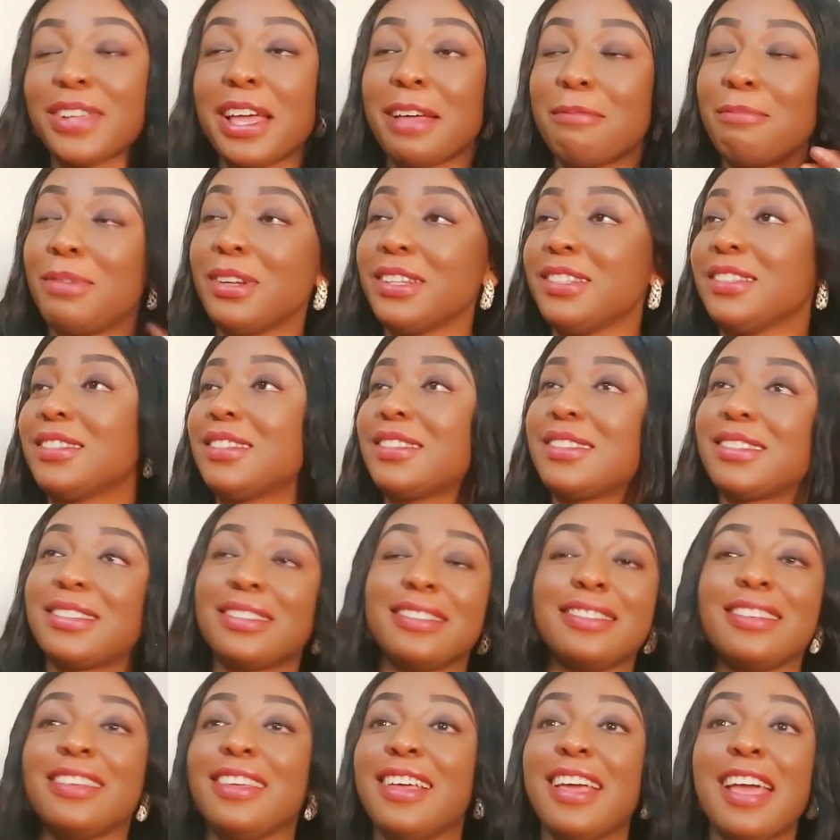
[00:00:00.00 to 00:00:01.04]
Please,
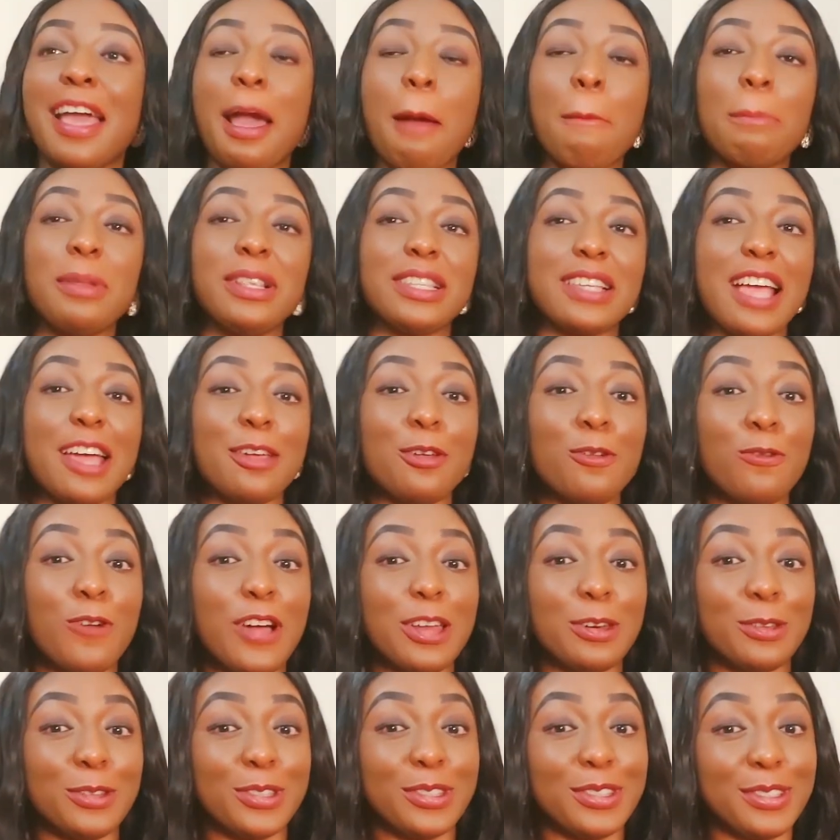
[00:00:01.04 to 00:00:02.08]
can you fan
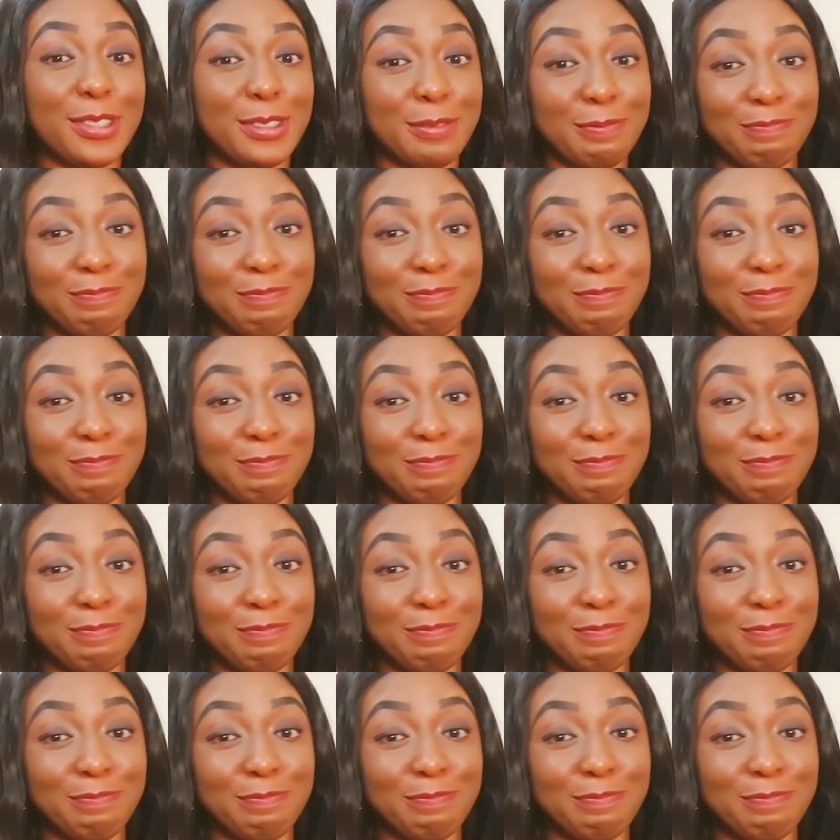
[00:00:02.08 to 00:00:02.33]
us?